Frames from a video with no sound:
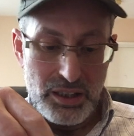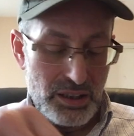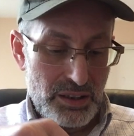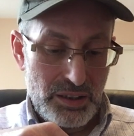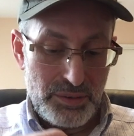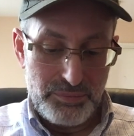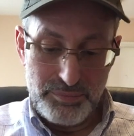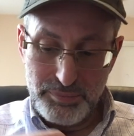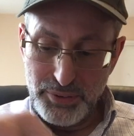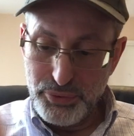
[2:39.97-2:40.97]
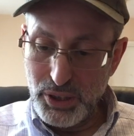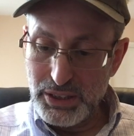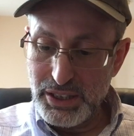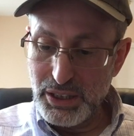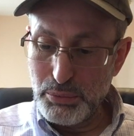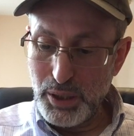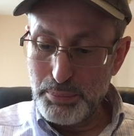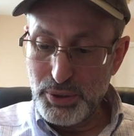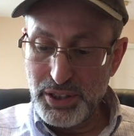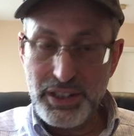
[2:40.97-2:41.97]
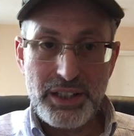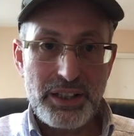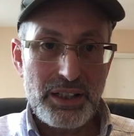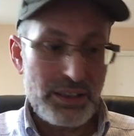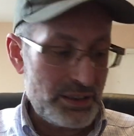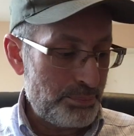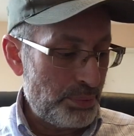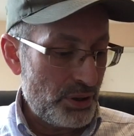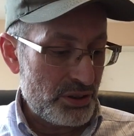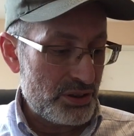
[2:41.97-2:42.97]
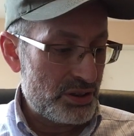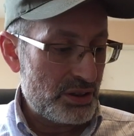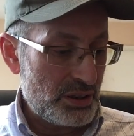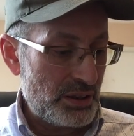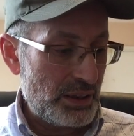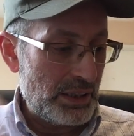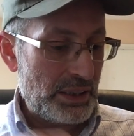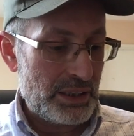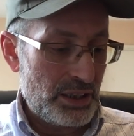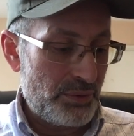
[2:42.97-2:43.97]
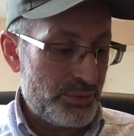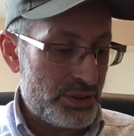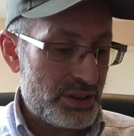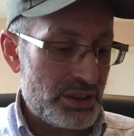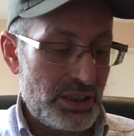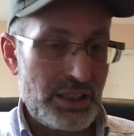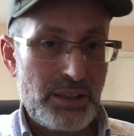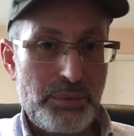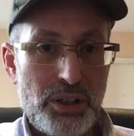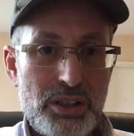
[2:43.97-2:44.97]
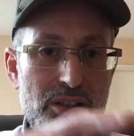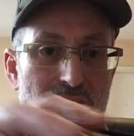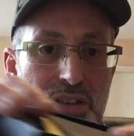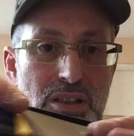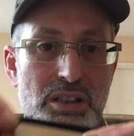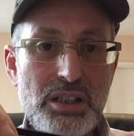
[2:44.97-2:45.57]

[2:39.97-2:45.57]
Before I'll tell you what I put in here, the pods, it comes in a box.